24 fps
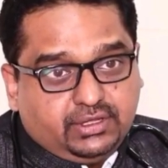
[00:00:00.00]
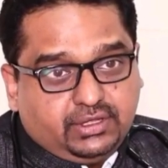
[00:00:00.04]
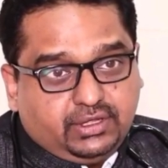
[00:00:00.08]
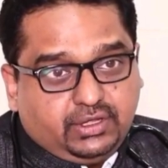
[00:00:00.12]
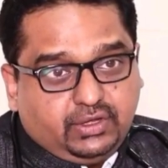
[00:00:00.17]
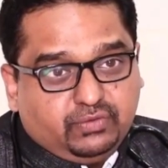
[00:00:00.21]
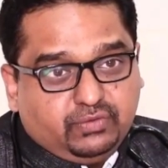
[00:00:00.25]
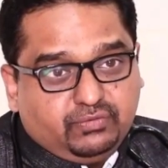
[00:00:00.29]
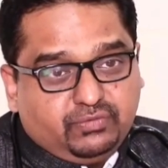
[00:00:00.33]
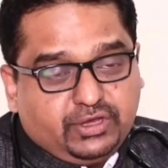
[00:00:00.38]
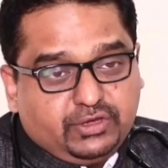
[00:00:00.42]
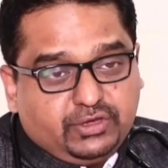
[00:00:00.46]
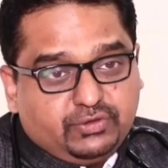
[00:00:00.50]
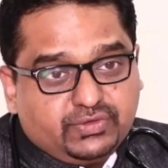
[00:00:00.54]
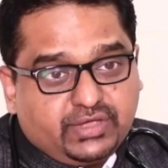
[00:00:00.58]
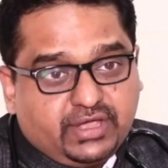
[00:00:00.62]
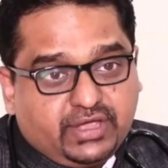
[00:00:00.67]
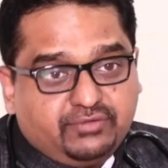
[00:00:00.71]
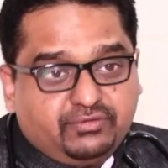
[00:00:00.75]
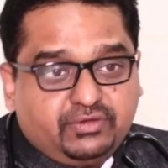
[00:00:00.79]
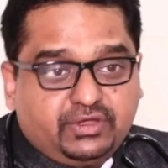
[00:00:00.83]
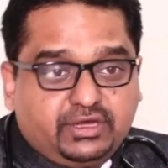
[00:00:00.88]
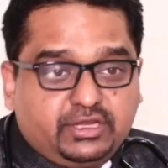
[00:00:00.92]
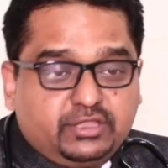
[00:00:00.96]
When you
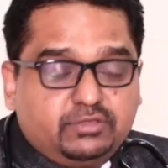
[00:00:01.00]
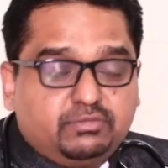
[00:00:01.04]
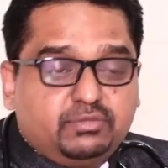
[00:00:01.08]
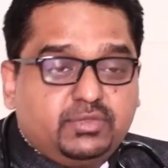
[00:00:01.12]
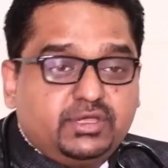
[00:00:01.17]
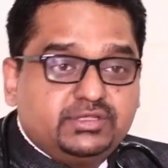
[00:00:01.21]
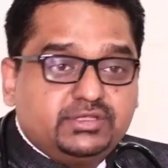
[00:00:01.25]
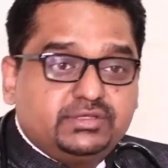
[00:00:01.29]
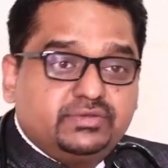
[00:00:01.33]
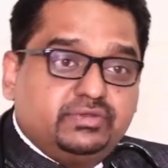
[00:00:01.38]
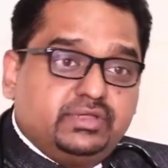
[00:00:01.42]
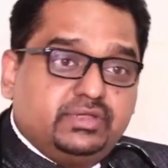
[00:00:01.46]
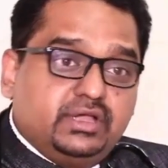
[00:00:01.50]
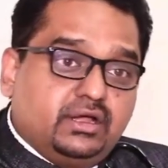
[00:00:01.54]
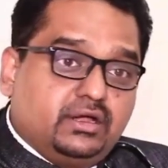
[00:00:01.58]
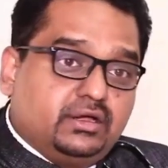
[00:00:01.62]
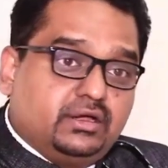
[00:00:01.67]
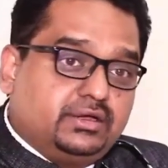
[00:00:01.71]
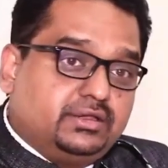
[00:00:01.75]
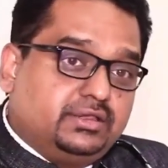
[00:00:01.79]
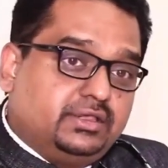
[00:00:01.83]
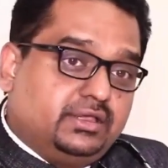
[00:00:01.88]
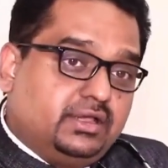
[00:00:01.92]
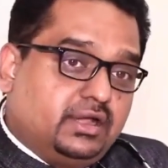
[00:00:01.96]
have arrhythmias of the
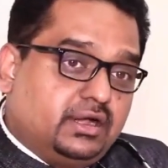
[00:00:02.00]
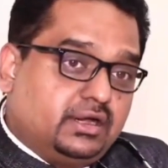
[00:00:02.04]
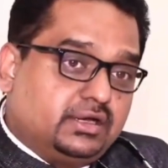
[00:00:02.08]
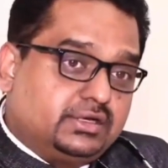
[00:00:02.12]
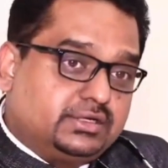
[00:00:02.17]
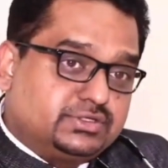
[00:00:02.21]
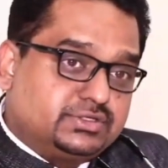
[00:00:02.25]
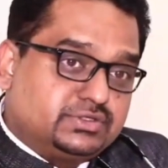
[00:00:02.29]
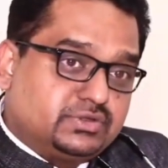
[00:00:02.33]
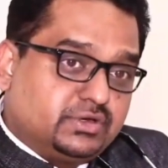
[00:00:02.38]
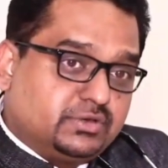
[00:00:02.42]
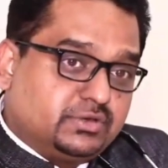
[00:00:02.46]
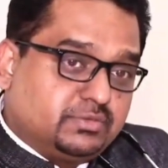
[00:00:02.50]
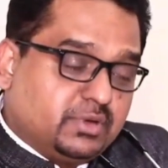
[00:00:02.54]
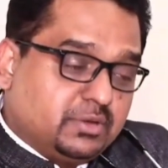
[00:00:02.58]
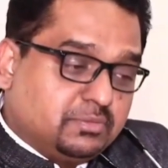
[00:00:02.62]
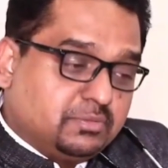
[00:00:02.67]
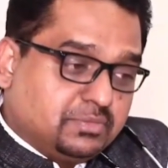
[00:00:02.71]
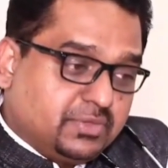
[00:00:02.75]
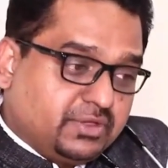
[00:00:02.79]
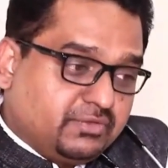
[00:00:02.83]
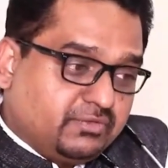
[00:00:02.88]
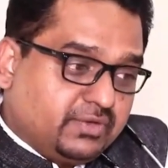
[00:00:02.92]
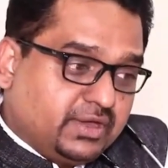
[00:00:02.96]
heart is not
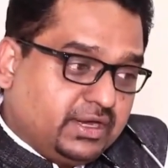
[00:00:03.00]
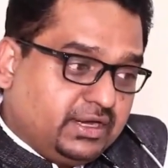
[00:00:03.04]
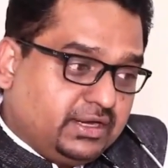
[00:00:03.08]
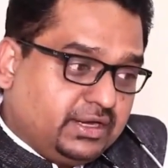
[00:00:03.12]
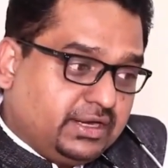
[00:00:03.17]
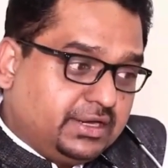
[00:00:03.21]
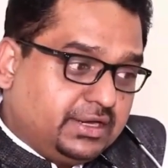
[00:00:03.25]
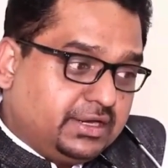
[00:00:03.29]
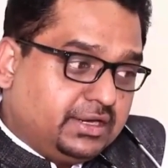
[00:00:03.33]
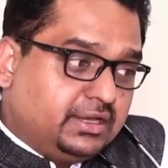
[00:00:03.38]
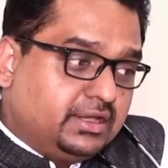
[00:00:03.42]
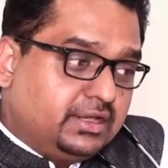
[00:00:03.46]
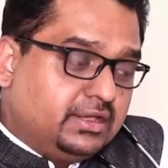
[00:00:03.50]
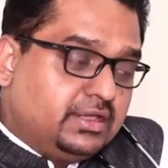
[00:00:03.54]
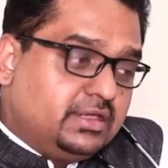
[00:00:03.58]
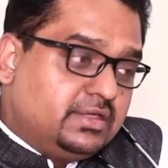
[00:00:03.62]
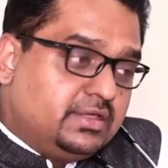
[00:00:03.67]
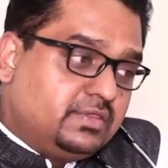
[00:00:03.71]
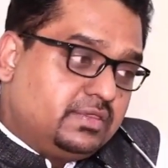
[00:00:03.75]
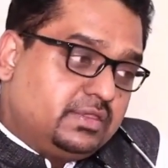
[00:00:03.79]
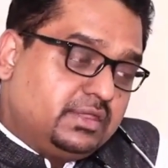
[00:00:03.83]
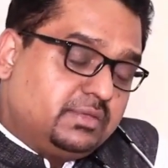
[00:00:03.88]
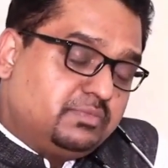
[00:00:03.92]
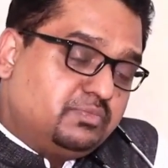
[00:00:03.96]
pumping well, and
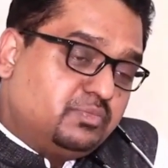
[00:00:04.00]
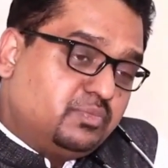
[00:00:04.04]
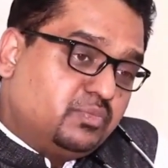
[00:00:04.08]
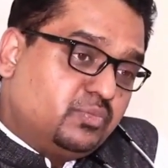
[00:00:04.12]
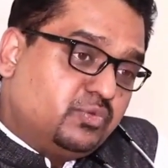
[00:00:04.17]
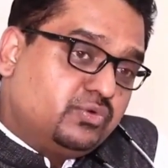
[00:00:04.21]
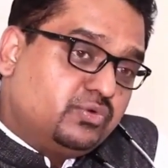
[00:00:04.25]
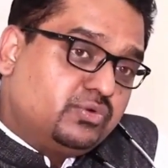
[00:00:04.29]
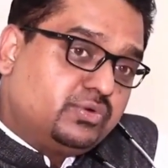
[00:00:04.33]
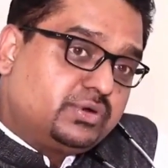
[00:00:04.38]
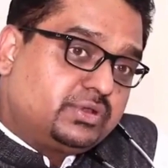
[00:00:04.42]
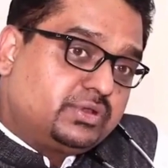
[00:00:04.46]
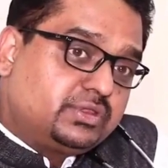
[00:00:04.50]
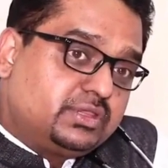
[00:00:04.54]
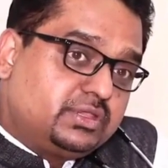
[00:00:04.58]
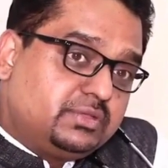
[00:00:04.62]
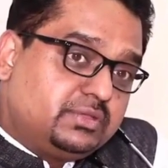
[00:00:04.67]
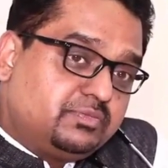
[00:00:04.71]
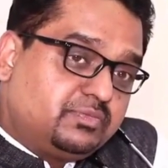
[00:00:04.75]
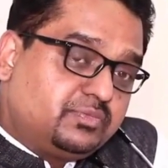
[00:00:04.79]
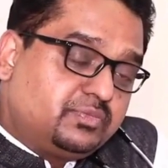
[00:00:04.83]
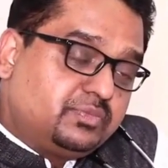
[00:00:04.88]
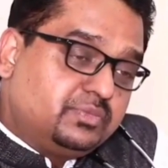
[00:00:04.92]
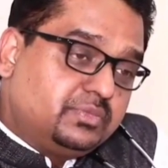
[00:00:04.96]
the more
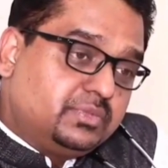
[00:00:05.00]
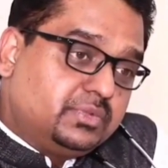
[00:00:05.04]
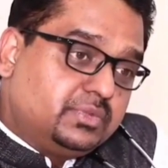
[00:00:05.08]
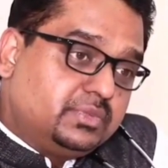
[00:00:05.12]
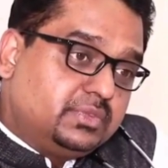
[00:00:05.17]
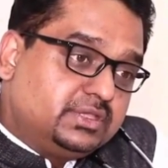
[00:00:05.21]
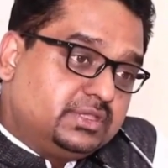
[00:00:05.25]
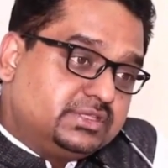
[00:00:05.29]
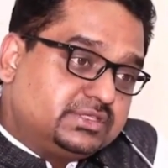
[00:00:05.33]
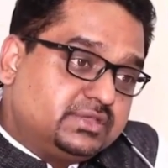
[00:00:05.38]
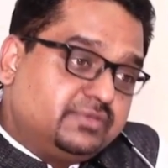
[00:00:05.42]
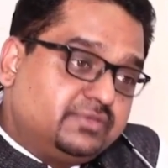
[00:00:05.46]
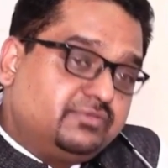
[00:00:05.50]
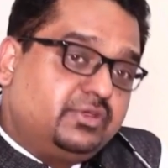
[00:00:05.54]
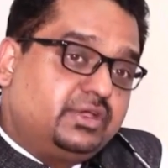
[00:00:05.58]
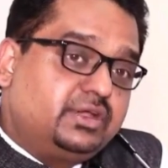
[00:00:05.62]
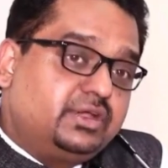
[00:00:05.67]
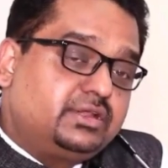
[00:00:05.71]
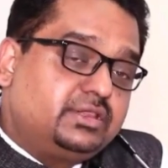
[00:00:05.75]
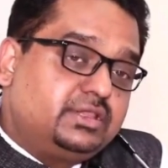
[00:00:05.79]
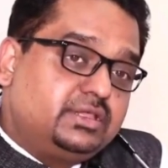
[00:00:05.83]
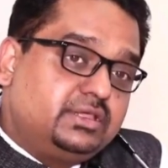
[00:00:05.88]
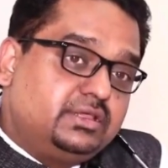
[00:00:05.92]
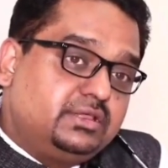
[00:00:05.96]
the
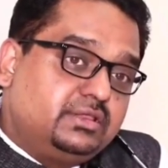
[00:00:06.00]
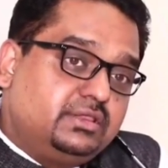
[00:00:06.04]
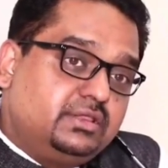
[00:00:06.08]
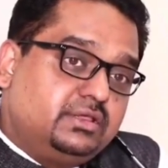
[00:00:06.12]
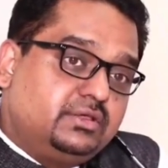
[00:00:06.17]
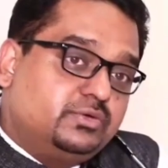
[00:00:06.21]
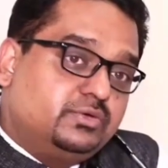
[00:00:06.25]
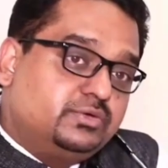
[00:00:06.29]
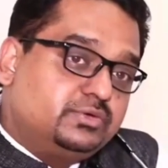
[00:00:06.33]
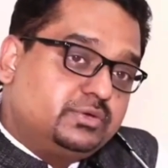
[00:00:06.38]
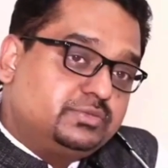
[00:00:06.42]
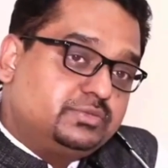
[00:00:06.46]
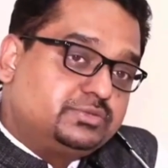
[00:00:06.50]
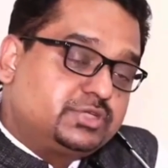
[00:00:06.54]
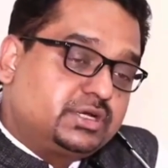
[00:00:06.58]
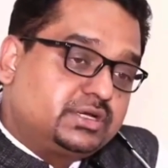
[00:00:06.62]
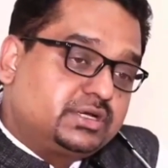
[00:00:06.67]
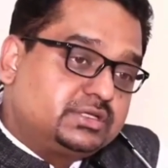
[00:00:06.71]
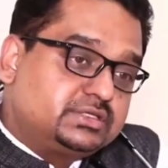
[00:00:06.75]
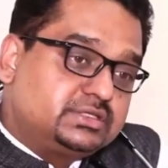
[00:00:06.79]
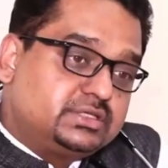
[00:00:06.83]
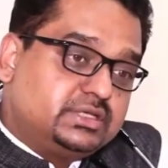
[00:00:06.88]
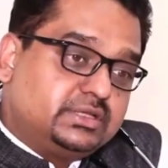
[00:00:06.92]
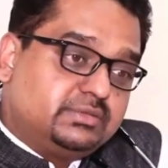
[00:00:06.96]
severe the
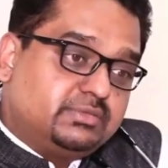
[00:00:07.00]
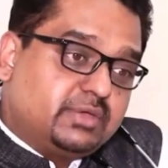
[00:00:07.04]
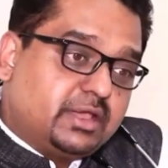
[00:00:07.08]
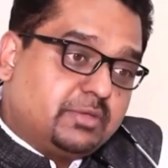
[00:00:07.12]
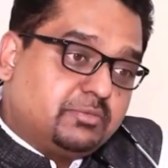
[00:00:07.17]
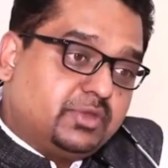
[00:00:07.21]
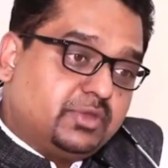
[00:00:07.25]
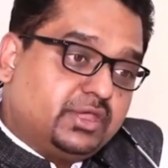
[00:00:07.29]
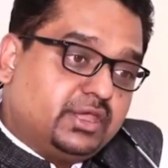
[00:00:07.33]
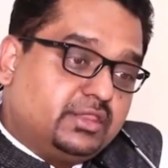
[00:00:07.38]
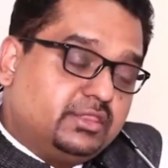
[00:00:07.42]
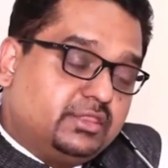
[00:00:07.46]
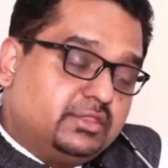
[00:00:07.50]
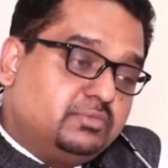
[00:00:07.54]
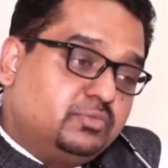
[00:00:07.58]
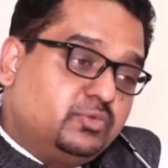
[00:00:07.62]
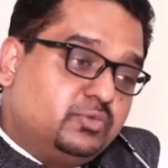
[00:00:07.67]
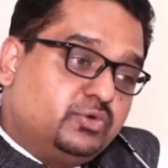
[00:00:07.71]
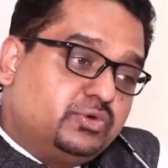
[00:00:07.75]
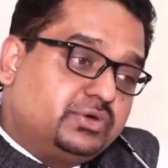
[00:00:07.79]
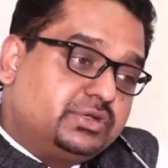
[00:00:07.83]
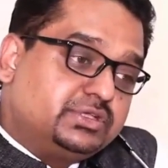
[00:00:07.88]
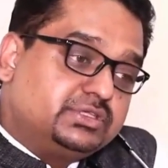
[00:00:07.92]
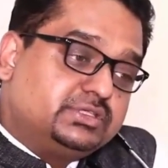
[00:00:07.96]
obstructive sleep apnea, and the
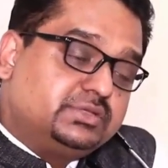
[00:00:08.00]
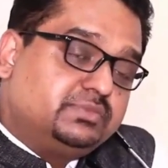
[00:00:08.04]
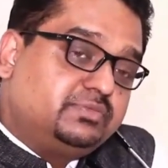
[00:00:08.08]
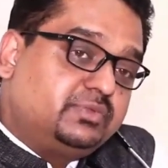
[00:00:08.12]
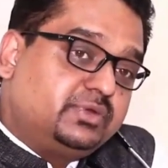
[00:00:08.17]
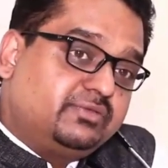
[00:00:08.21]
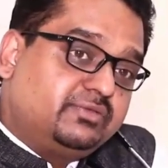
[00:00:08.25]
more is the